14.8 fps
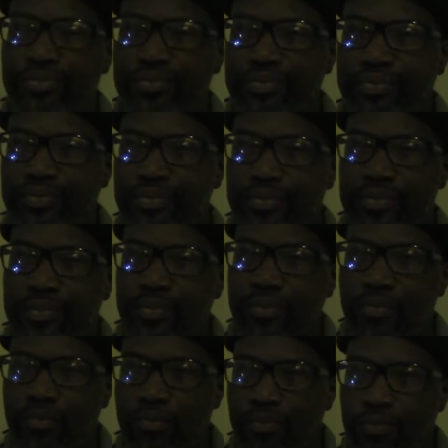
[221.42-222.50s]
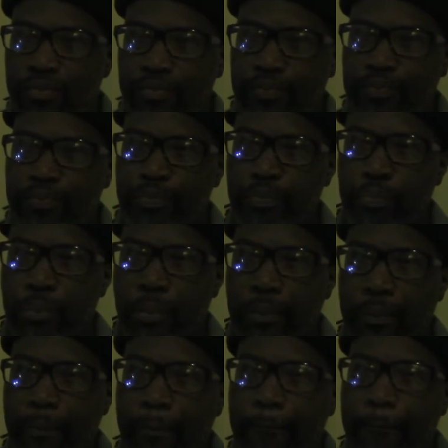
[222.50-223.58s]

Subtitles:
So what did you have to do? How did you end